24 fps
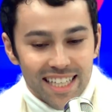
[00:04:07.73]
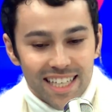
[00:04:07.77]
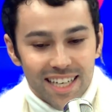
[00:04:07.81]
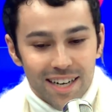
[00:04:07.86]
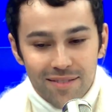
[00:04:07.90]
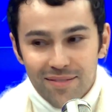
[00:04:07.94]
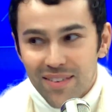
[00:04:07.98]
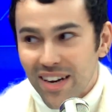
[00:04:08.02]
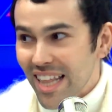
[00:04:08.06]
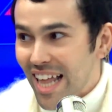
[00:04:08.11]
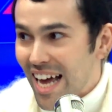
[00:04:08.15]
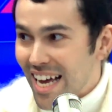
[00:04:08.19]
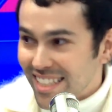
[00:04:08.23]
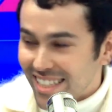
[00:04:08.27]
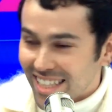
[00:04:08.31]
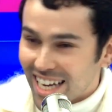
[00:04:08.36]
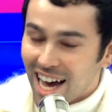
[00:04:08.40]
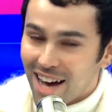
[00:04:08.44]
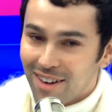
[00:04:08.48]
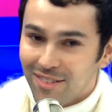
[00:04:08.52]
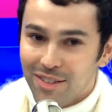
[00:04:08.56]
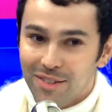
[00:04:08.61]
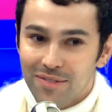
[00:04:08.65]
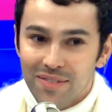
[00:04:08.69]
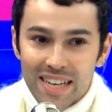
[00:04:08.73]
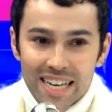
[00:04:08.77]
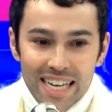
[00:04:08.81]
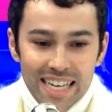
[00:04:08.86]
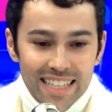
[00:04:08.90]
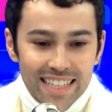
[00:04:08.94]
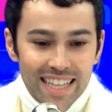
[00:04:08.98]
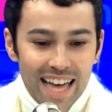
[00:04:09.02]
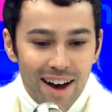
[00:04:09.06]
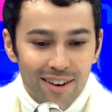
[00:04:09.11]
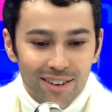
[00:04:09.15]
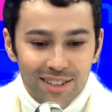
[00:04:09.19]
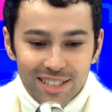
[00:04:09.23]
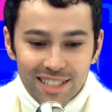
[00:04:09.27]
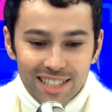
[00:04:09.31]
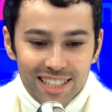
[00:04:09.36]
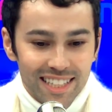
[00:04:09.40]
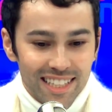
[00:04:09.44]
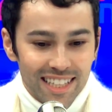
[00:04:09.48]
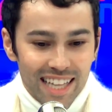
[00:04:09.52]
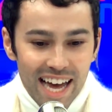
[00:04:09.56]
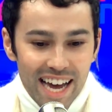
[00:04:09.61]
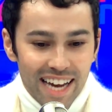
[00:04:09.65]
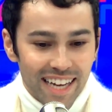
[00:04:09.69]
did on my last album that was
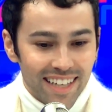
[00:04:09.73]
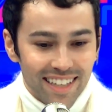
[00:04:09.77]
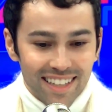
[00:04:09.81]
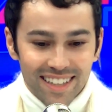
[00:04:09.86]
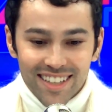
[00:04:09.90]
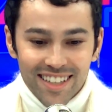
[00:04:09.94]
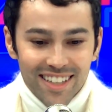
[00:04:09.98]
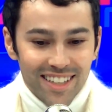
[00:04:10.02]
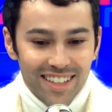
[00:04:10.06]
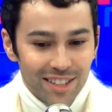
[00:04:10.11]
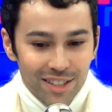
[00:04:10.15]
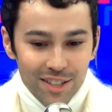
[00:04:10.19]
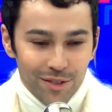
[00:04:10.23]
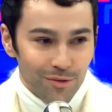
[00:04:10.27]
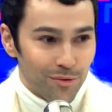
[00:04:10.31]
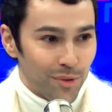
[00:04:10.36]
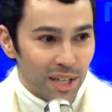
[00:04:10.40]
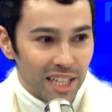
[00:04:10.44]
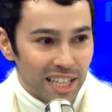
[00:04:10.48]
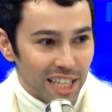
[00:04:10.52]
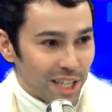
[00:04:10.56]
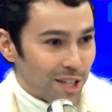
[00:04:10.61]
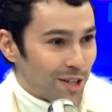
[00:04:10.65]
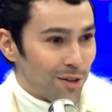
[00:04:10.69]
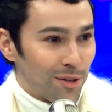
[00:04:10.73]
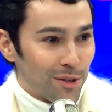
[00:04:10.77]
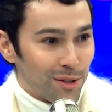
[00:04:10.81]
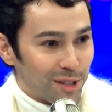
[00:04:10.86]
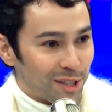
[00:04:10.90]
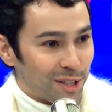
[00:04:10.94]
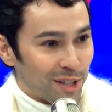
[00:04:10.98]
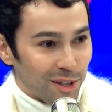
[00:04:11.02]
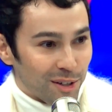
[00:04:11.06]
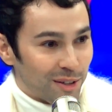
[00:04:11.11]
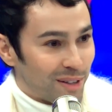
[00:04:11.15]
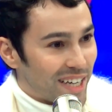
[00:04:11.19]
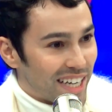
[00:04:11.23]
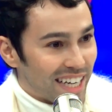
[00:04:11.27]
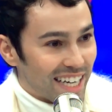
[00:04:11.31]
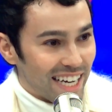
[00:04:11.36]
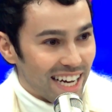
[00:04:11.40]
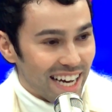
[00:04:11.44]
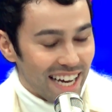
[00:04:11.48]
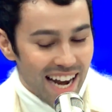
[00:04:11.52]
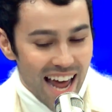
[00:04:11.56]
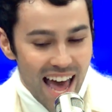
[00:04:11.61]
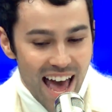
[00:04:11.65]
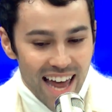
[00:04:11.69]
just like really huge in korea
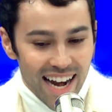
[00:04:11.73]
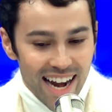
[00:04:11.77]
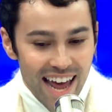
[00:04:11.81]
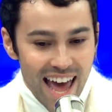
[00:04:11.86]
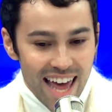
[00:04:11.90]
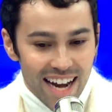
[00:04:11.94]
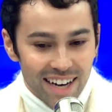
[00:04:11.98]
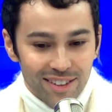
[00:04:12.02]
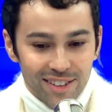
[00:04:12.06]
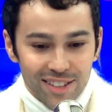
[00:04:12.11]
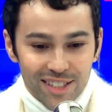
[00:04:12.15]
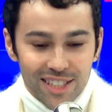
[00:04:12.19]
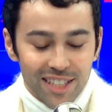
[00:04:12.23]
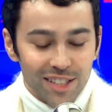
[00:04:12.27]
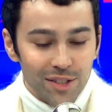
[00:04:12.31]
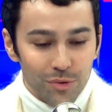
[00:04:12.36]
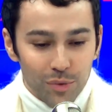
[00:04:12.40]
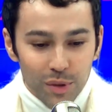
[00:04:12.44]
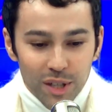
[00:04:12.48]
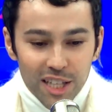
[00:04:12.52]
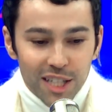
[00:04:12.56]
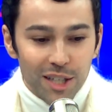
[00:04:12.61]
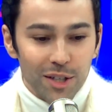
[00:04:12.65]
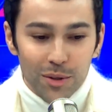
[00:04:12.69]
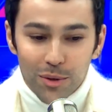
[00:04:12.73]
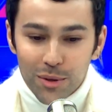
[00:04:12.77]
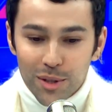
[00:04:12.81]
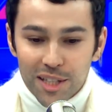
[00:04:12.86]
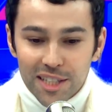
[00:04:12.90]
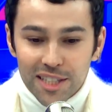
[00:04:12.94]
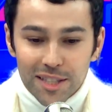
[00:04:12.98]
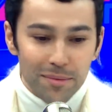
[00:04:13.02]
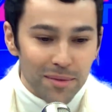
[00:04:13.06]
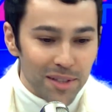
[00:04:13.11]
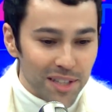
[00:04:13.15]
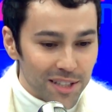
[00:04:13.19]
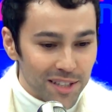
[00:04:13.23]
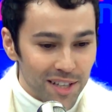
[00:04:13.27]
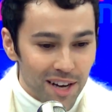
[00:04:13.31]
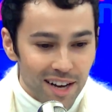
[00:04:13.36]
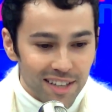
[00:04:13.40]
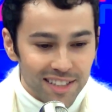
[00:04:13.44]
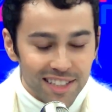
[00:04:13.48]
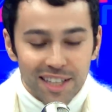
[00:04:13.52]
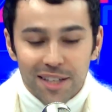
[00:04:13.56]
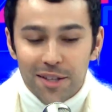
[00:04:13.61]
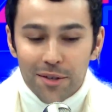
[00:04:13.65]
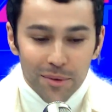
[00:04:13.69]
and, and and it was just really cool that some of these
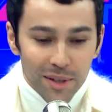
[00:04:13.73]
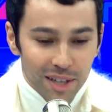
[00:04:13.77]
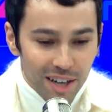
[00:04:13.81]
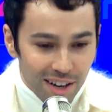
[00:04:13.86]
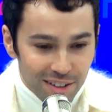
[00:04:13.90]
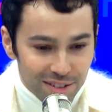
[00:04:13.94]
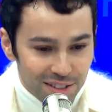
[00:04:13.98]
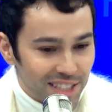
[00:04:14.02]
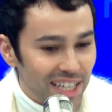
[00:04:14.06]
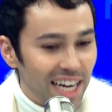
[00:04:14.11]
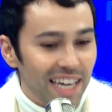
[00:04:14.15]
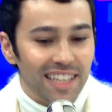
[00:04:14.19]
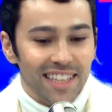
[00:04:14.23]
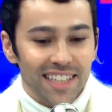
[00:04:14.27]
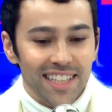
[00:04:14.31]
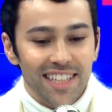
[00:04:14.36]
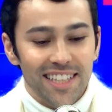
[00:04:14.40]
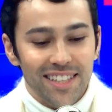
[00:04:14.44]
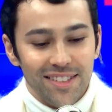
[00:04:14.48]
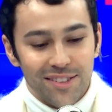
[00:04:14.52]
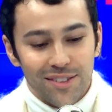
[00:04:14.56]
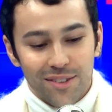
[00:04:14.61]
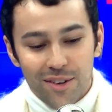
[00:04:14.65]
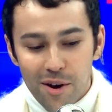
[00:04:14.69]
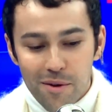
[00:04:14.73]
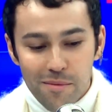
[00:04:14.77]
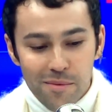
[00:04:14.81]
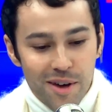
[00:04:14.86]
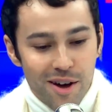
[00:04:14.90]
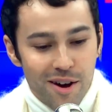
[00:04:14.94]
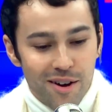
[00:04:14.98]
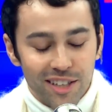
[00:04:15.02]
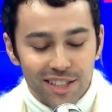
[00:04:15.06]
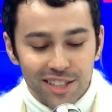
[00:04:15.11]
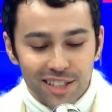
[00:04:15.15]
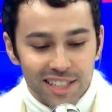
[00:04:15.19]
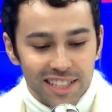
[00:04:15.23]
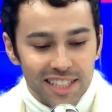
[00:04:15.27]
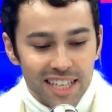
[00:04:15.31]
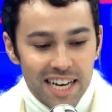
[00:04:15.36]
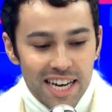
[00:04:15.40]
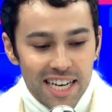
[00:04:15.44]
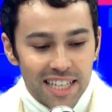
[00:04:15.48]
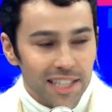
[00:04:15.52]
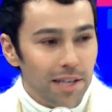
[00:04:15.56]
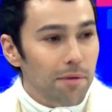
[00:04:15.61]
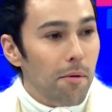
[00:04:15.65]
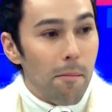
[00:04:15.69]
songs another one called checklist with chromeo it's just
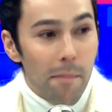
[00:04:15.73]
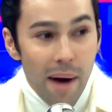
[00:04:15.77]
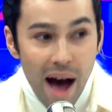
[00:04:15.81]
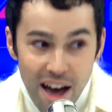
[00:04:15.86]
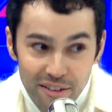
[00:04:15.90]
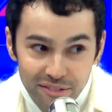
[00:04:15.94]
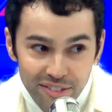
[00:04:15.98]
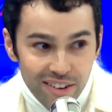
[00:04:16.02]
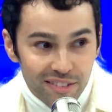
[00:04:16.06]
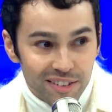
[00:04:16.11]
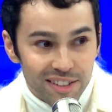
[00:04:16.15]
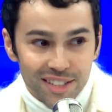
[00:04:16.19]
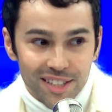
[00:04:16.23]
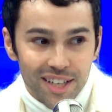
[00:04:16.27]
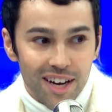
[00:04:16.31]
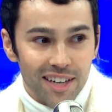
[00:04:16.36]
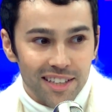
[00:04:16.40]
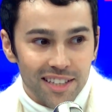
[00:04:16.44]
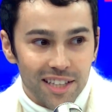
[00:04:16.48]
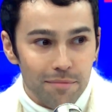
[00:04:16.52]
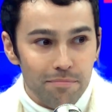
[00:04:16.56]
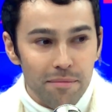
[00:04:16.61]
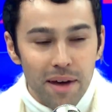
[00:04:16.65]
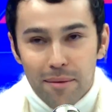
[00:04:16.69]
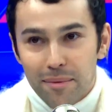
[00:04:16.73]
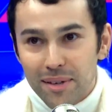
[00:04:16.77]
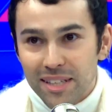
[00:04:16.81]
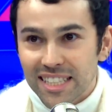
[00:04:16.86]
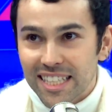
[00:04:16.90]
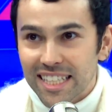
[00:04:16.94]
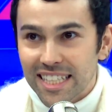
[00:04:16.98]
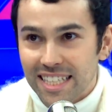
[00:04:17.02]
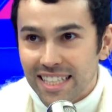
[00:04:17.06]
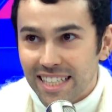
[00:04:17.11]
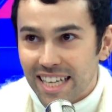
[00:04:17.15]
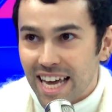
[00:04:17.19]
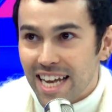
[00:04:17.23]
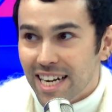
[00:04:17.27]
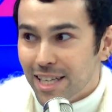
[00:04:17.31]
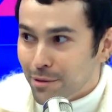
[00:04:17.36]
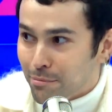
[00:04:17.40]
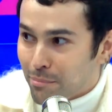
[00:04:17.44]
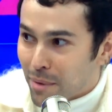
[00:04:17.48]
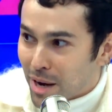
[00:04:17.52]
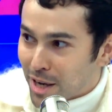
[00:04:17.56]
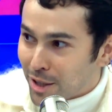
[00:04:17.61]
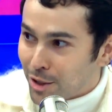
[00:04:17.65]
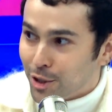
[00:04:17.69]
some of my favorite songs that maybe didn't get
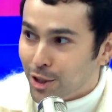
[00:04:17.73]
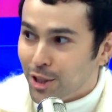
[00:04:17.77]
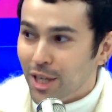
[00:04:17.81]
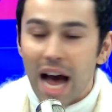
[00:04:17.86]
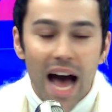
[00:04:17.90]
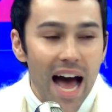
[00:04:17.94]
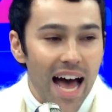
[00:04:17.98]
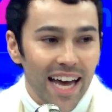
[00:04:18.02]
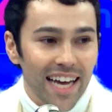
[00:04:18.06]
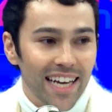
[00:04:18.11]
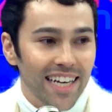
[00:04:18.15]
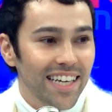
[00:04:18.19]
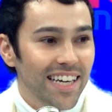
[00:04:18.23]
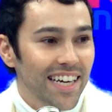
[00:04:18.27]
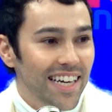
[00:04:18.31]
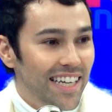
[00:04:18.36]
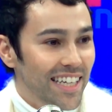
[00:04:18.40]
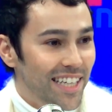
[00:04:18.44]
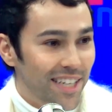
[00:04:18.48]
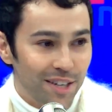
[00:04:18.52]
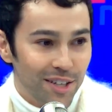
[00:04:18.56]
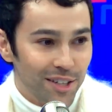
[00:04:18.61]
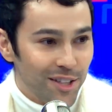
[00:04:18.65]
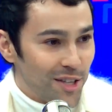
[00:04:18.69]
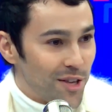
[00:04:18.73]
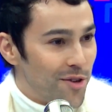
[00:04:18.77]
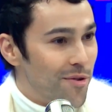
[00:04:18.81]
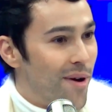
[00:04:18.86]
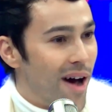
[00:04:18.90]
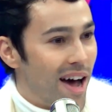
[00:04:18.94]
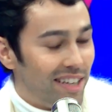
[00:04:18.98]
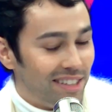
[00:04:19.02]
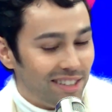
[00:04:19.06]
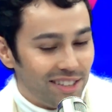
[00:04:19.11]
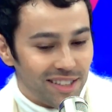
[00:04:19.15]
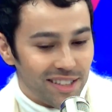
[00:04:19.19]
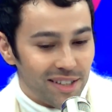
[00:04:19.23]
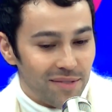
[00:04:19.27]
as much shine here in the us or yep.